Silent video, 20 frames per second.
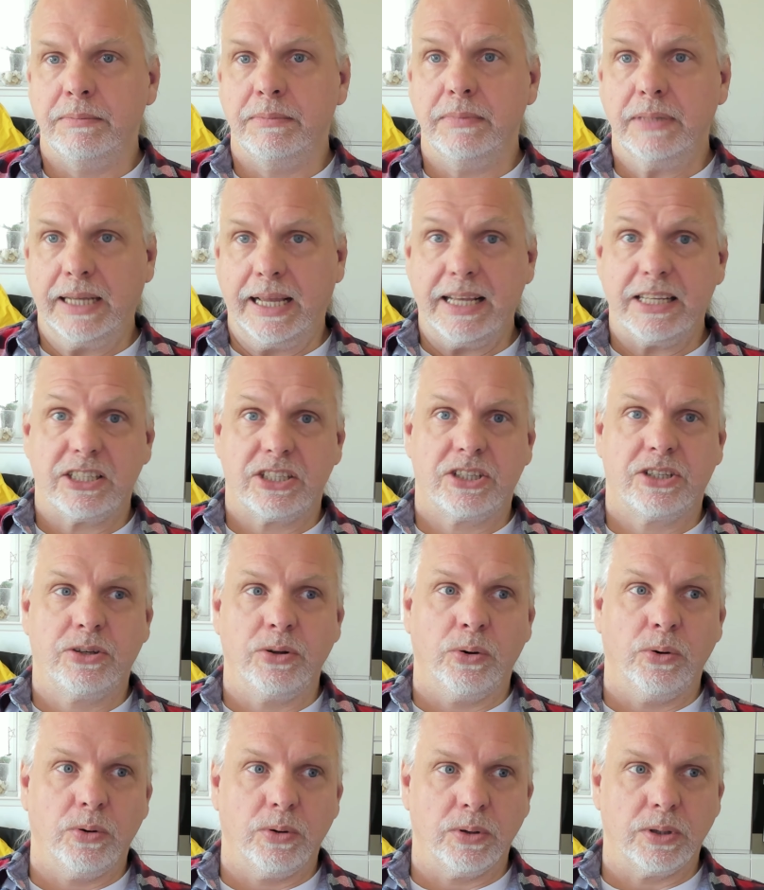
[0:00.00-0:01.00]
it gets
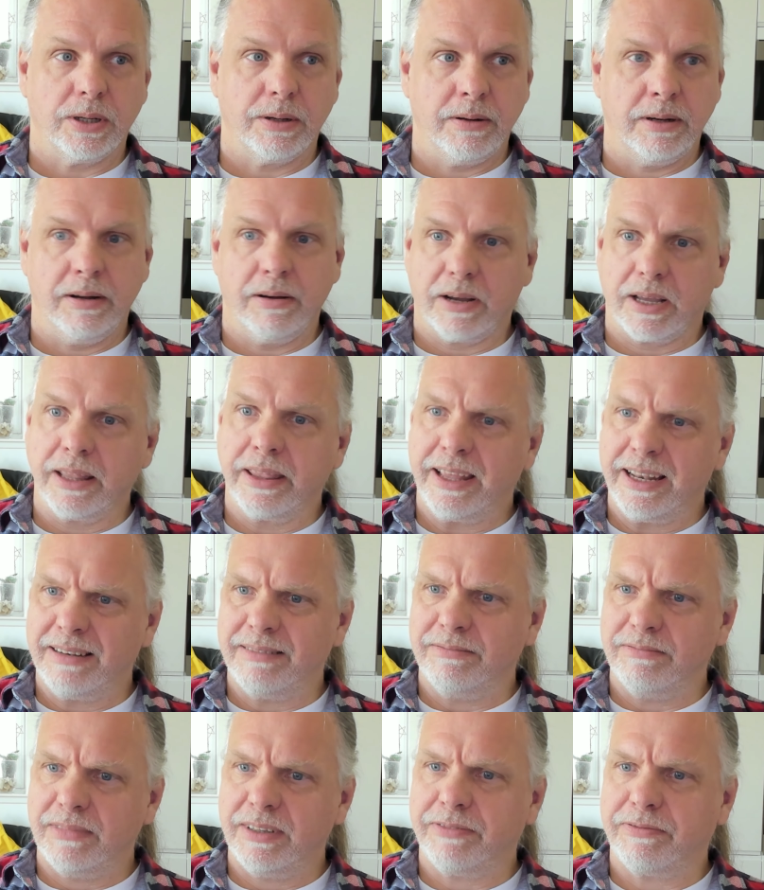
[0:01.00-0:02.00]
stored, and I can
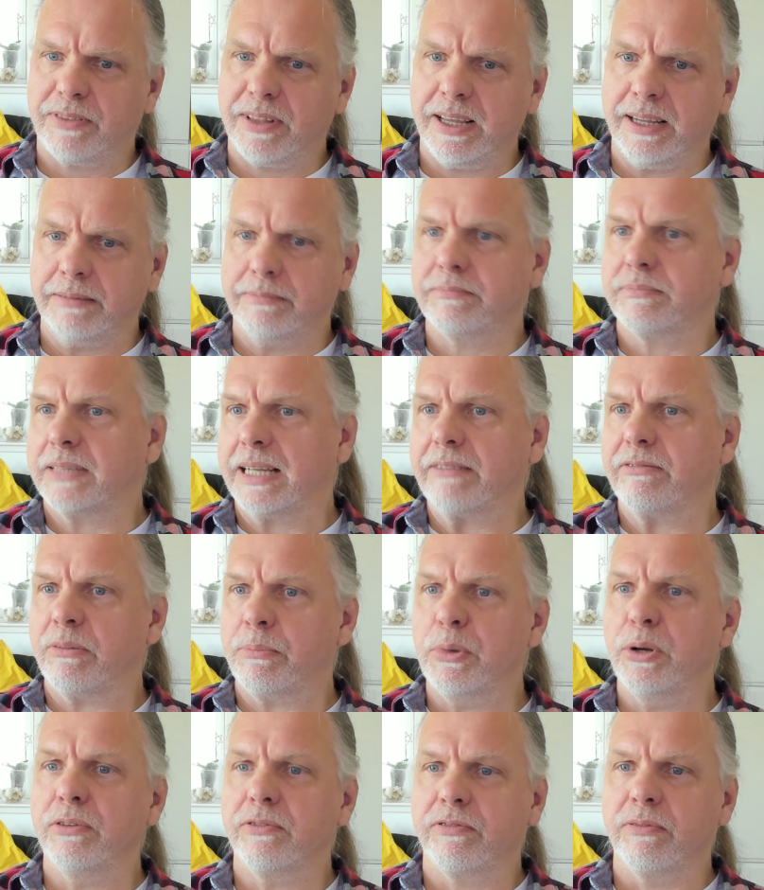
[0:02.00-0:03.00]
then, if they get
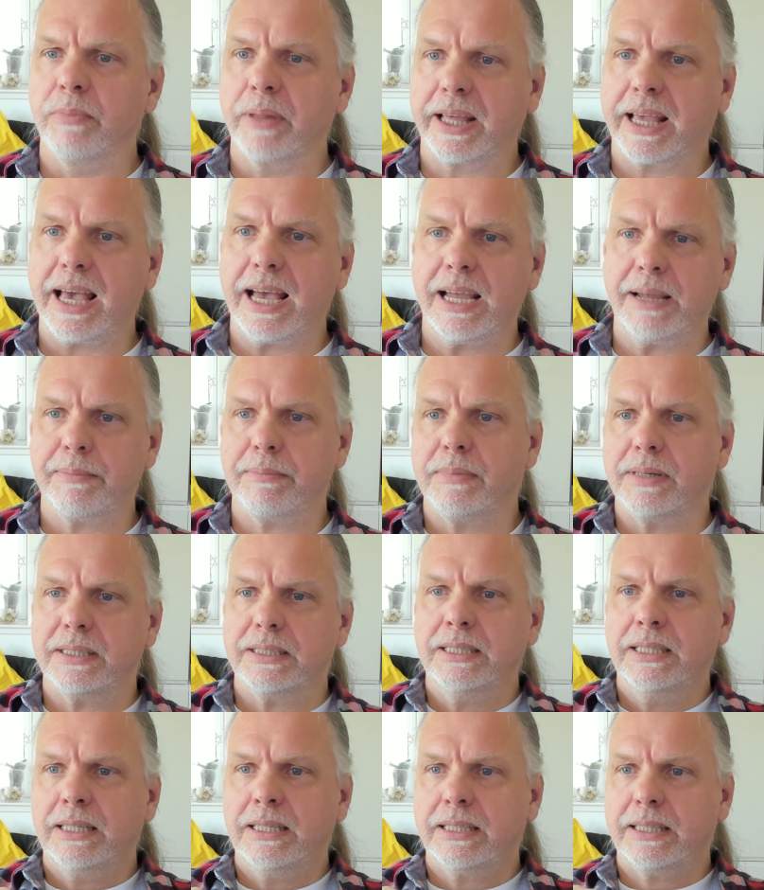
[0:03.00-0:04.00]
removed from the game,
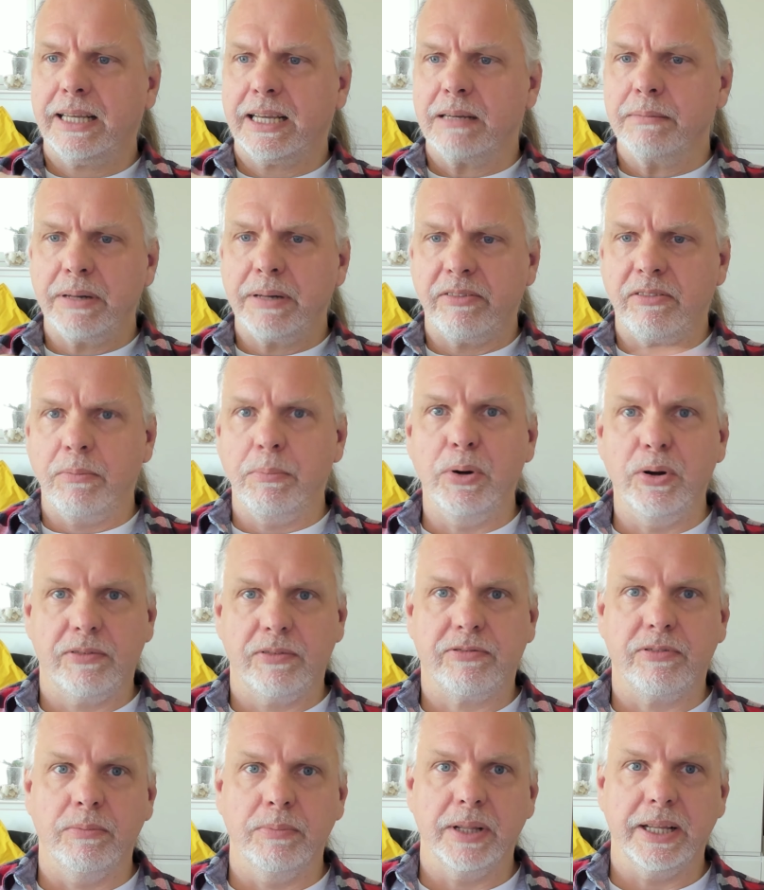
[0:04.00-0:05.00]
they can be removed
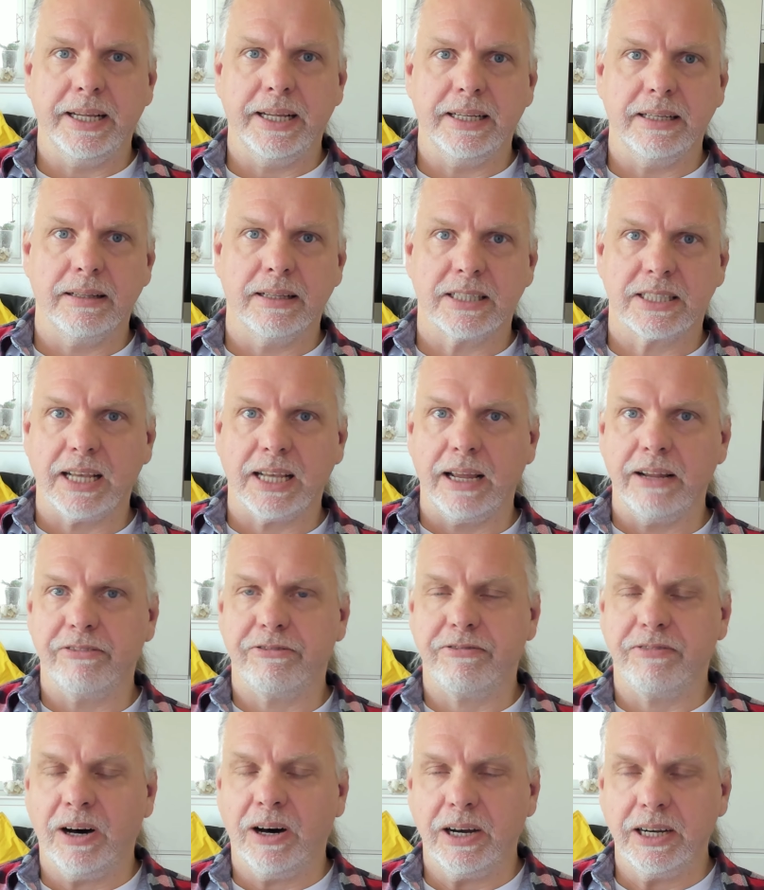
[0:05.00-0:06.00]
from the save
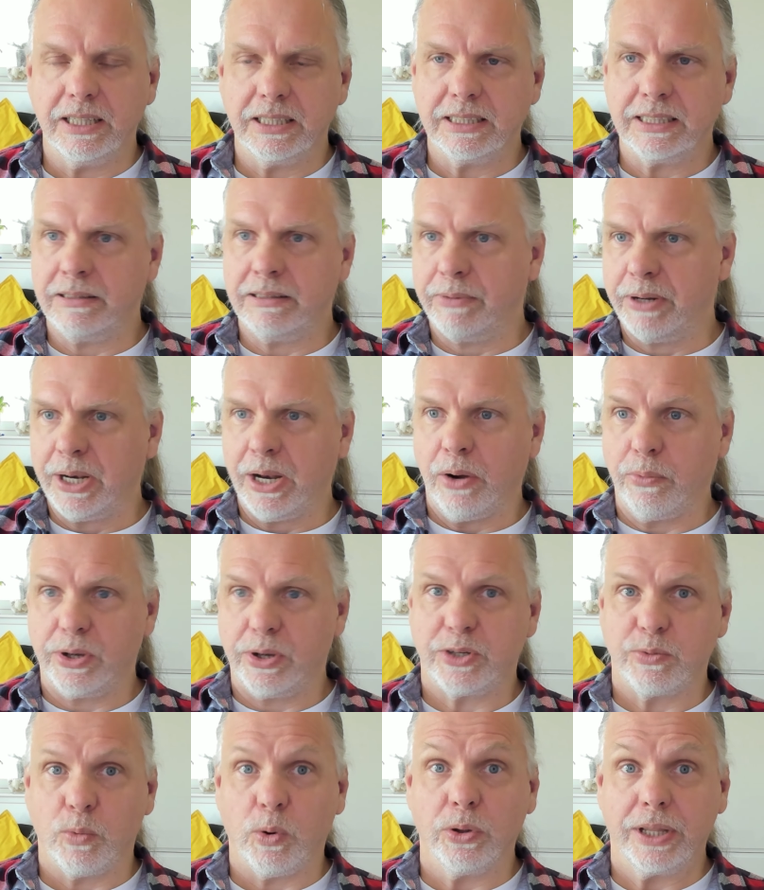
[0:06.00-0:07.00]
file, and we know
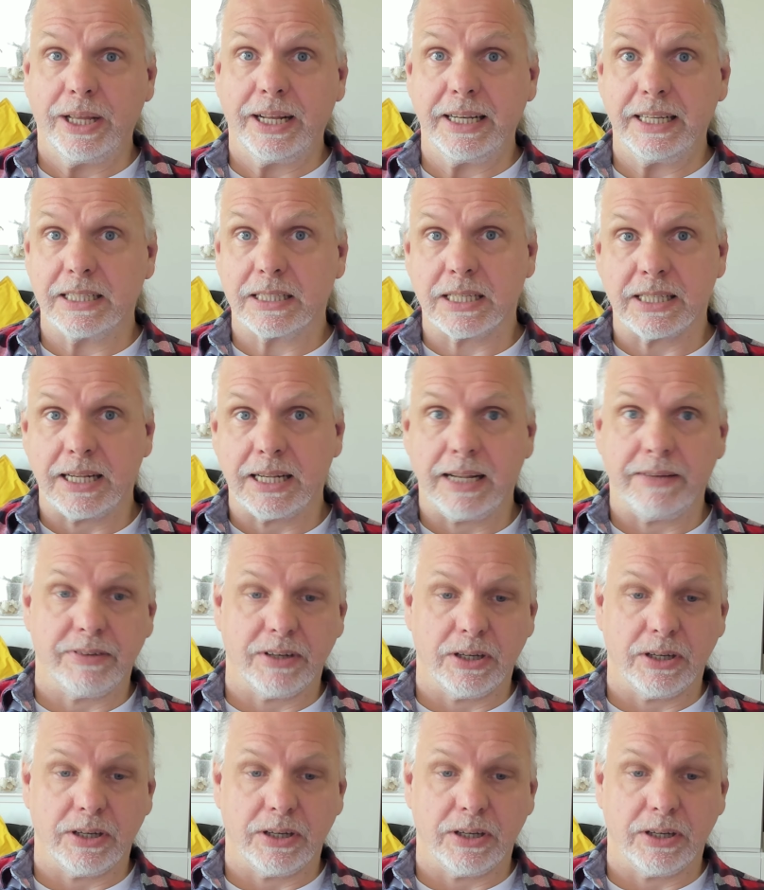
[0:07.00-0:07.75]
which one that is because it'll have a